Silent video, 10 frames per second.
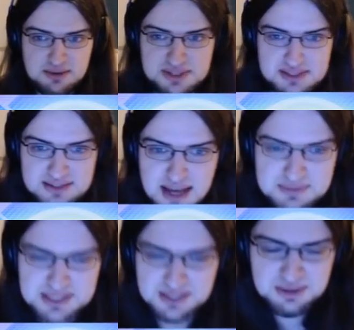was
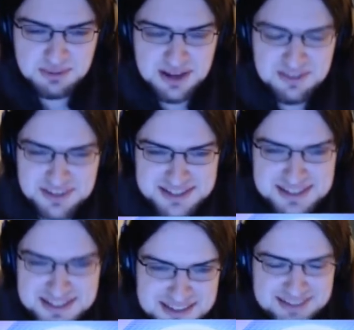absolutely
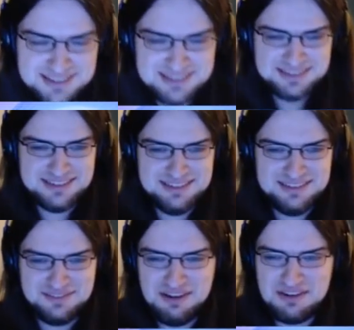perfect.
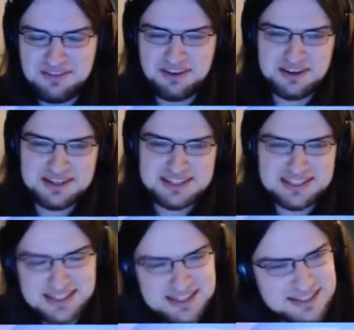Very, very nice
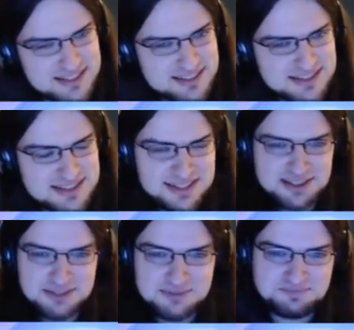indeed. So